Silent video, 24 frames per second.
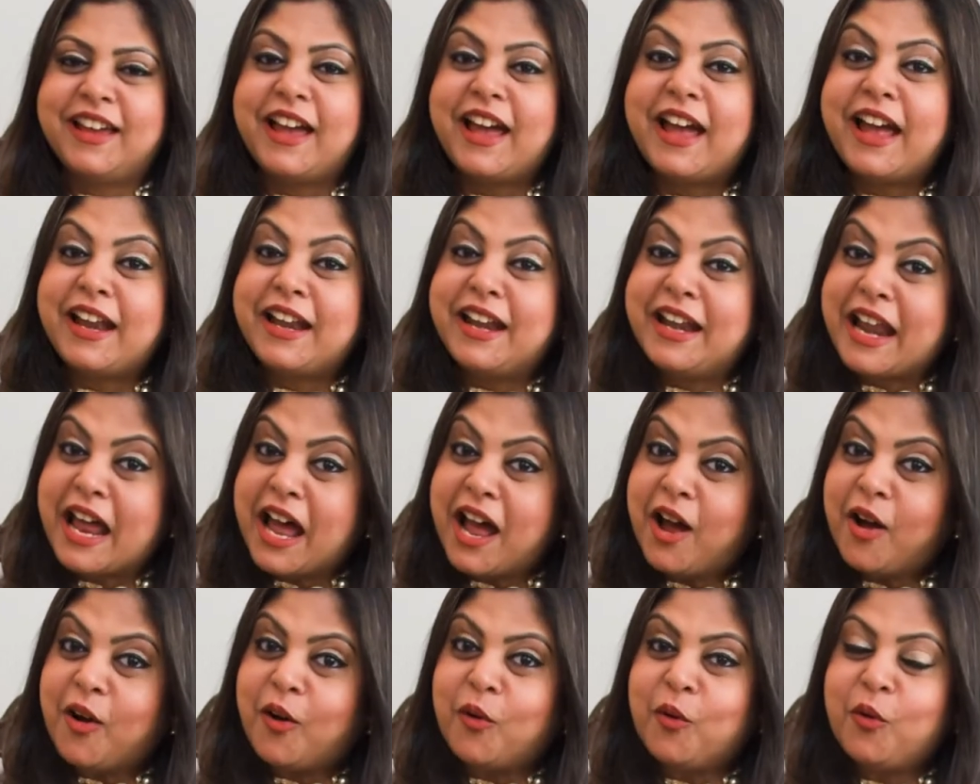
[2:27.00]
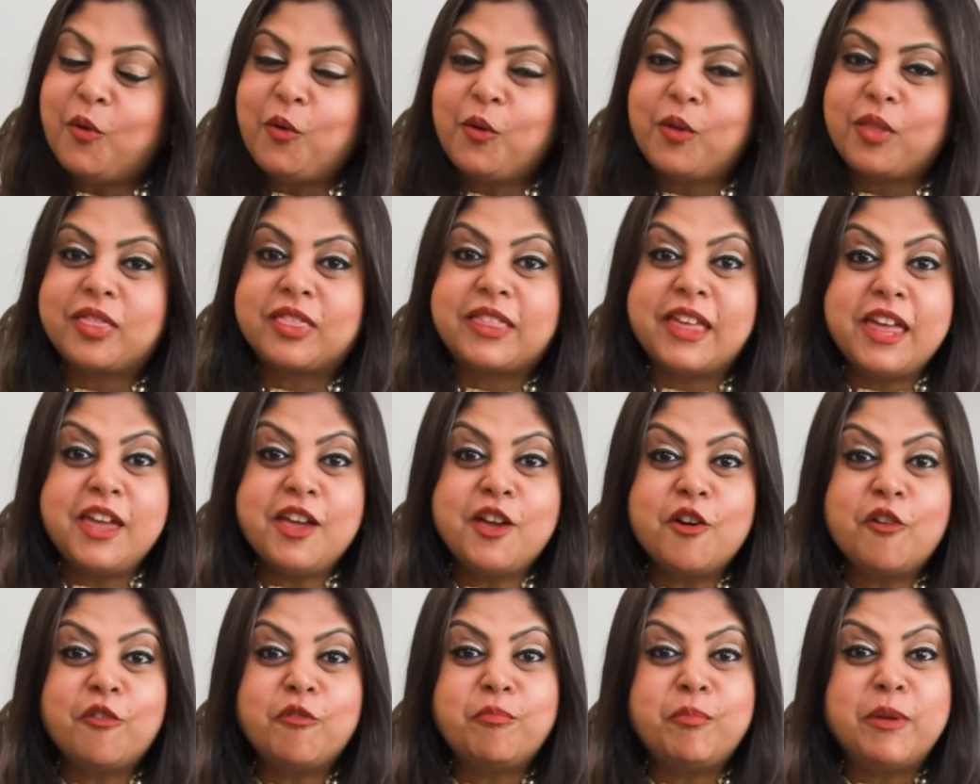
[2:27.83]
And now, think
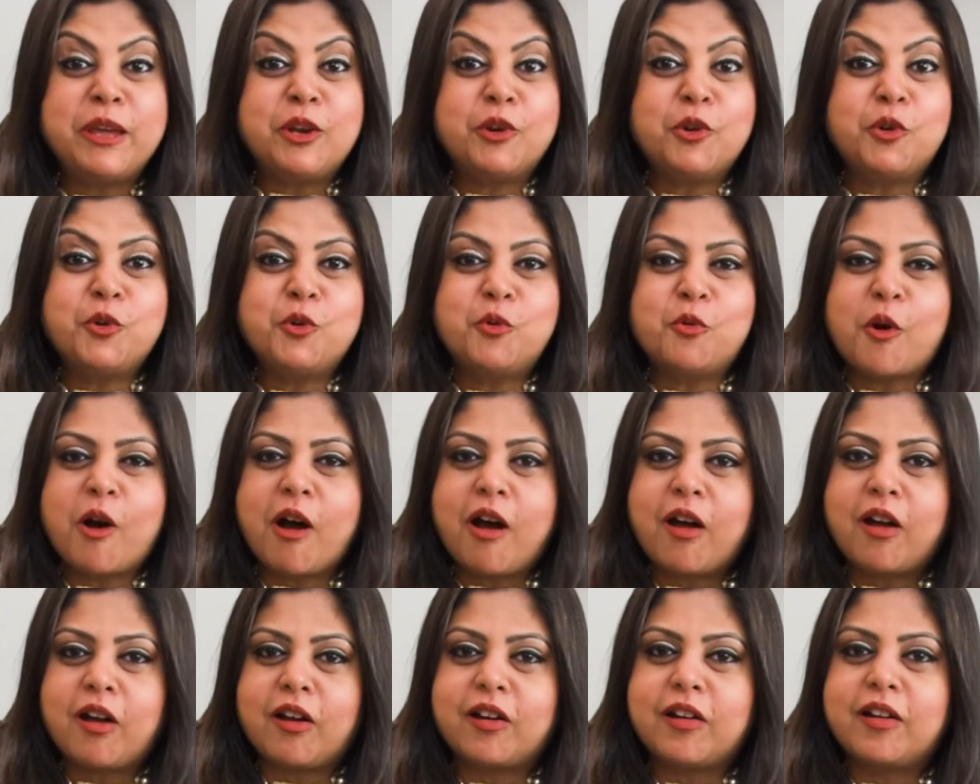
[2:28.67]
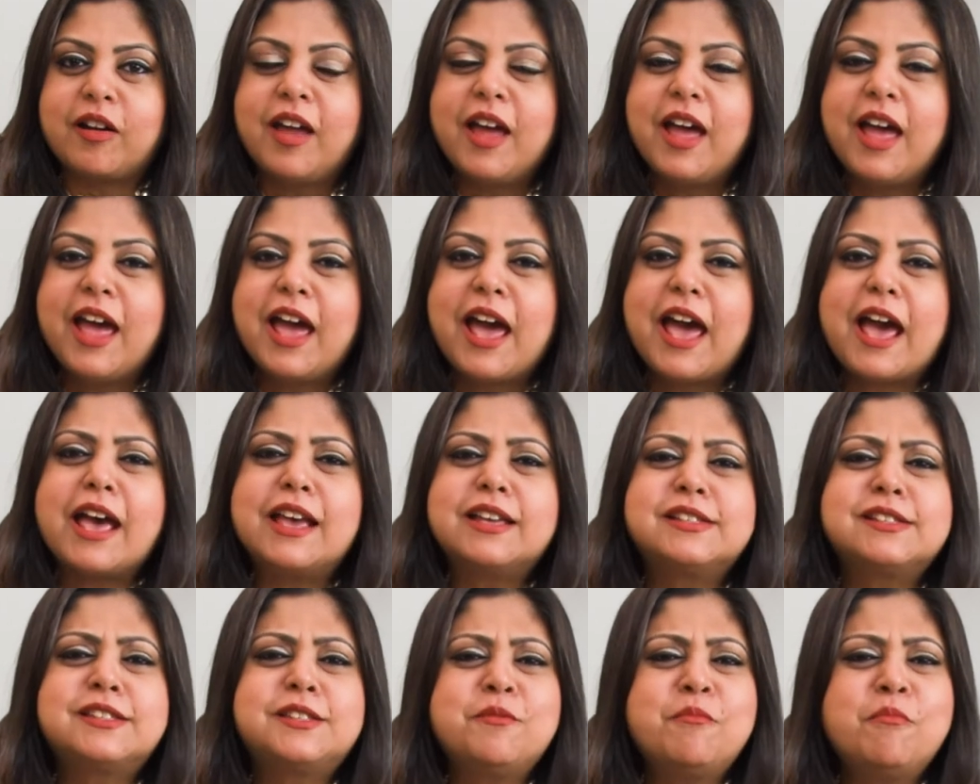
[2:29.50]
of Pinot Noir
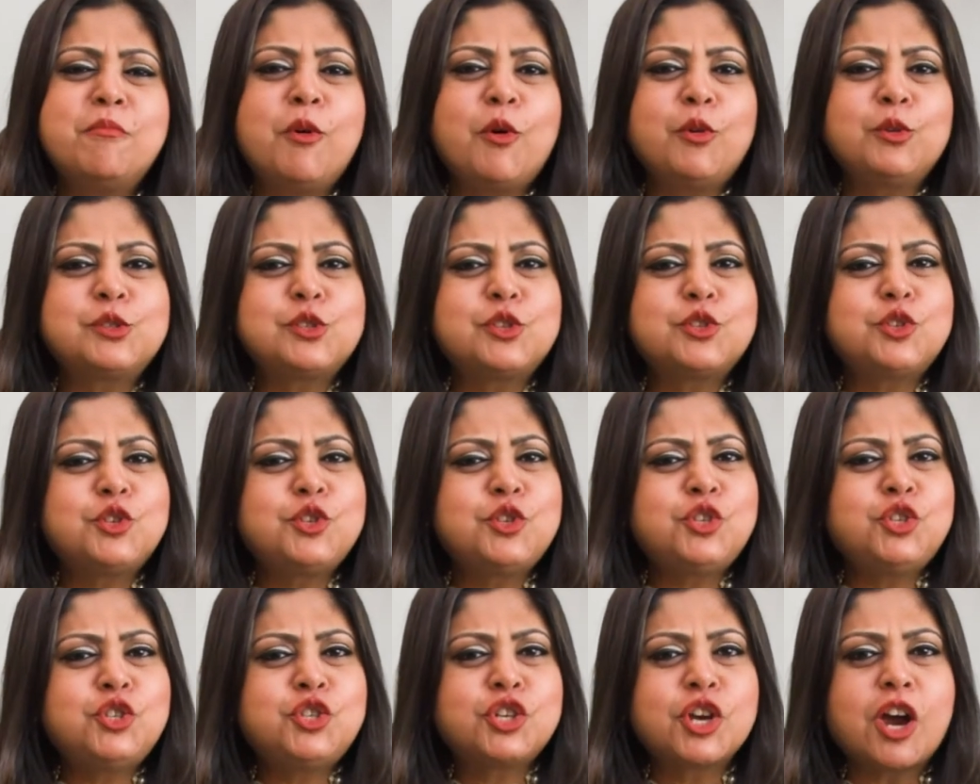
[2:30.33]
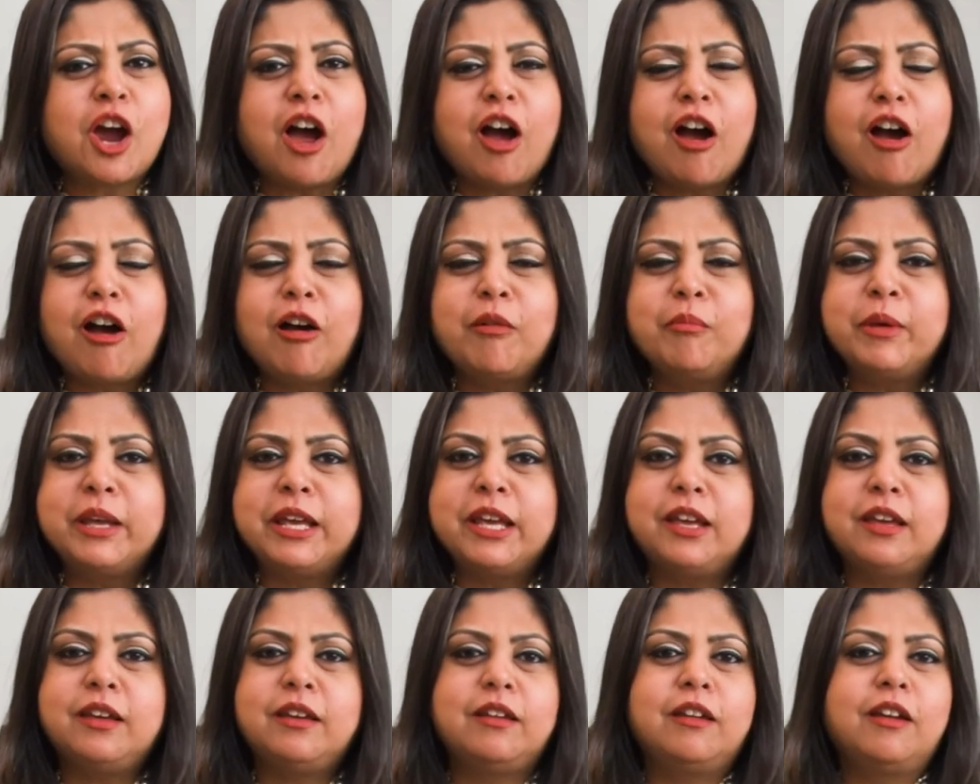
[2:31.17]
as the most
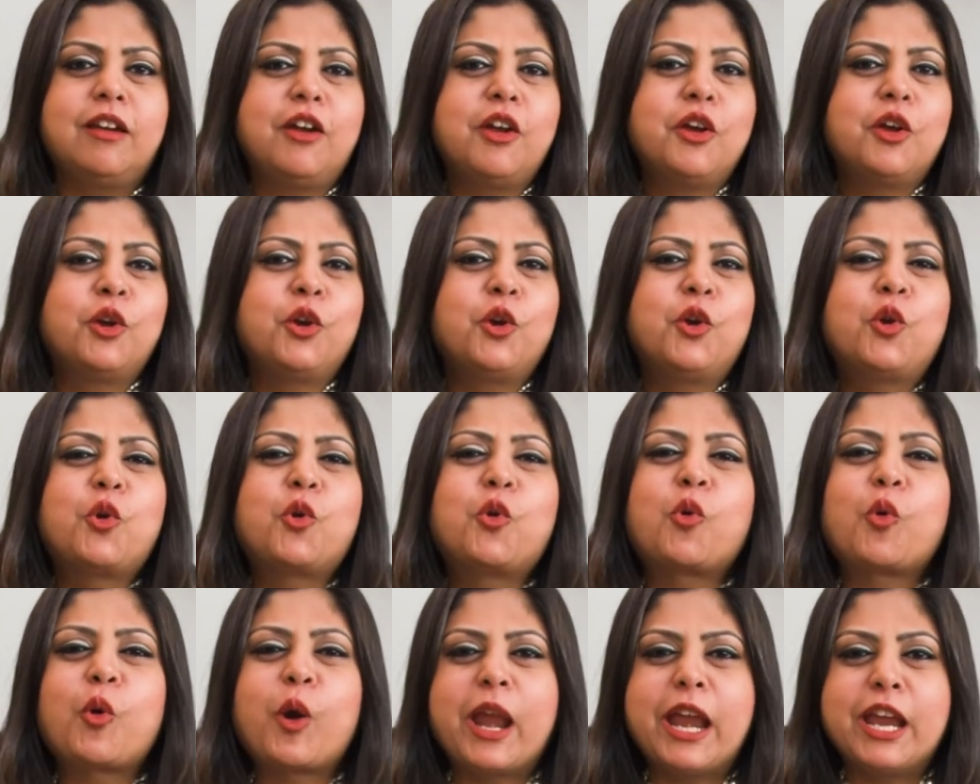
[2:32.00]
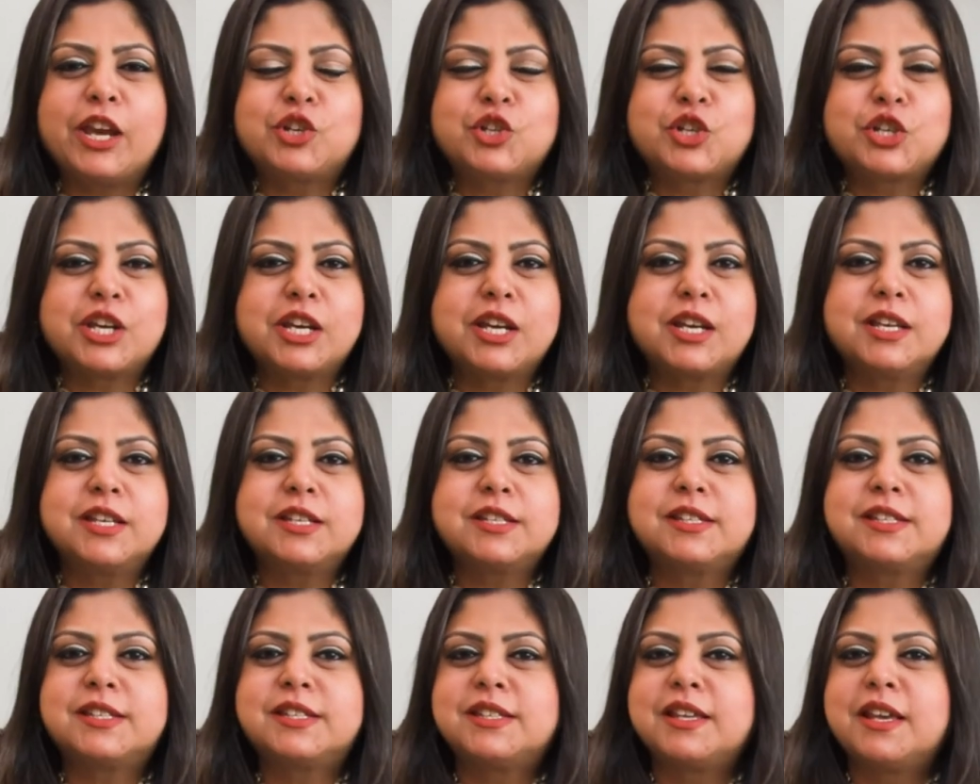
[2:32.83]
charming,
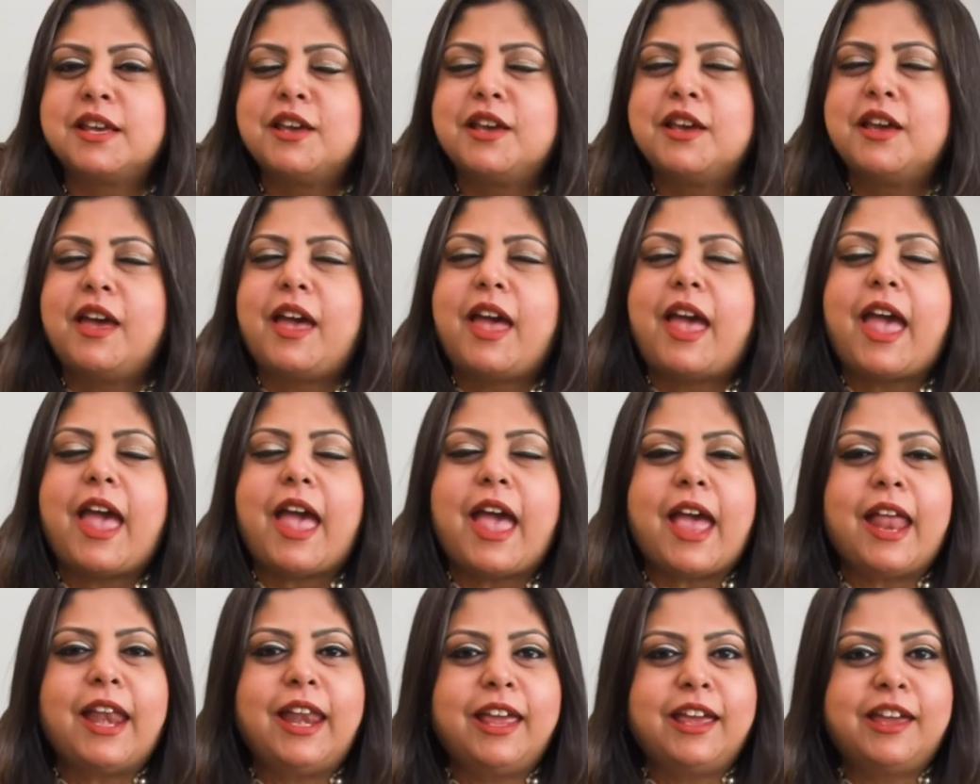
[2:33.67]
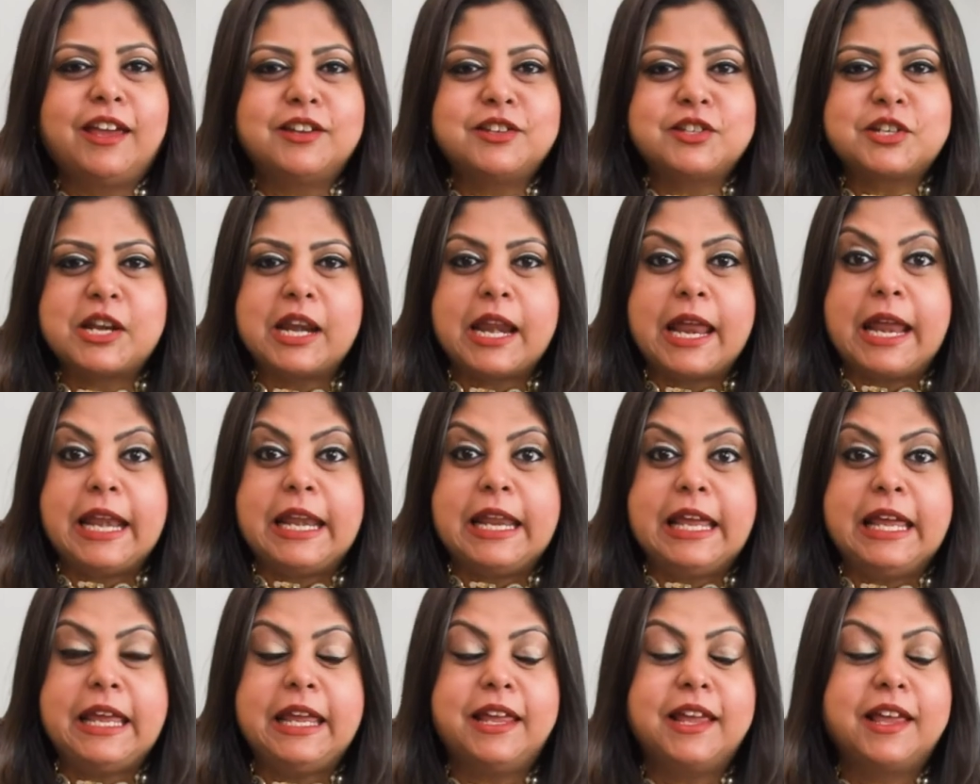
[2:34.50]
gracious, elegant
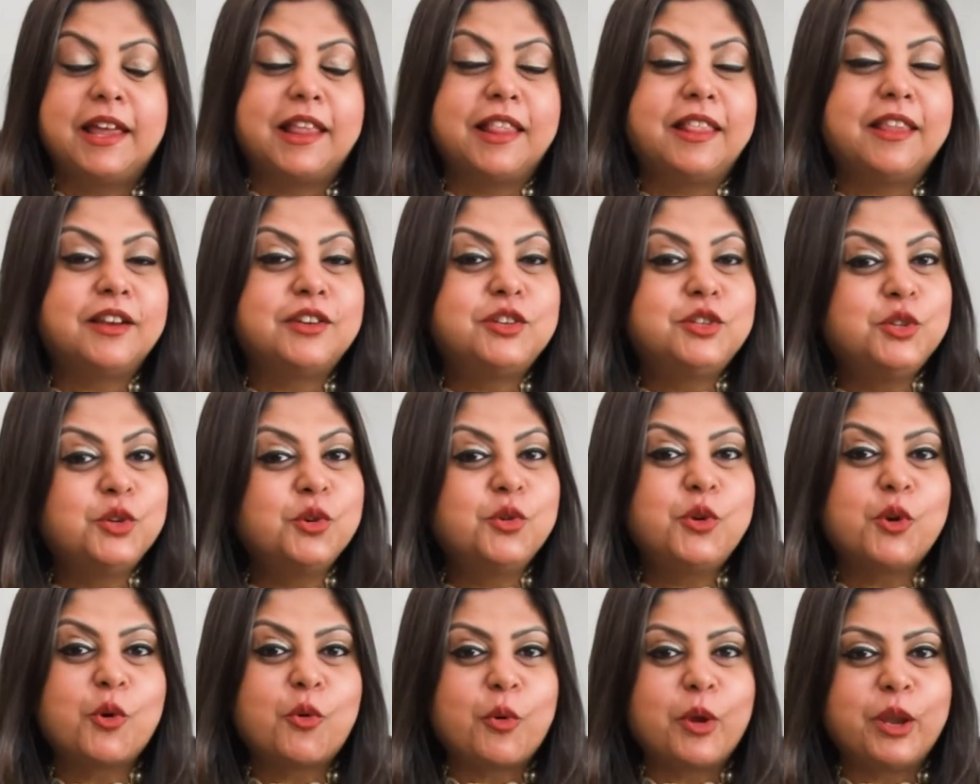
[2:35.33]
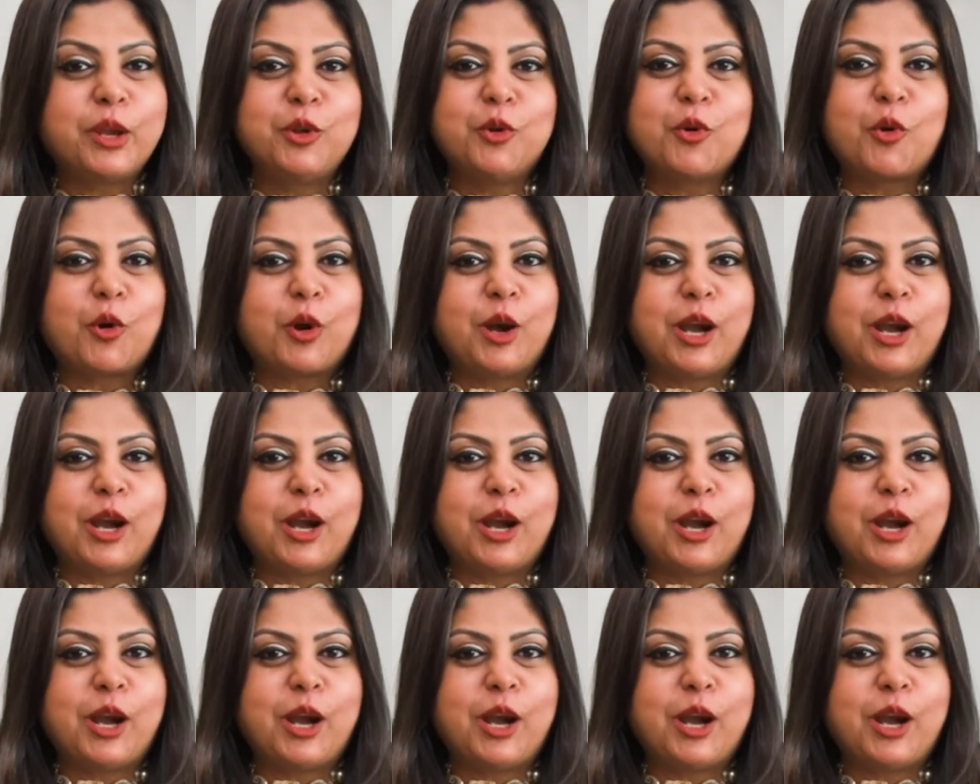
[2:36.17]
lady that you know in your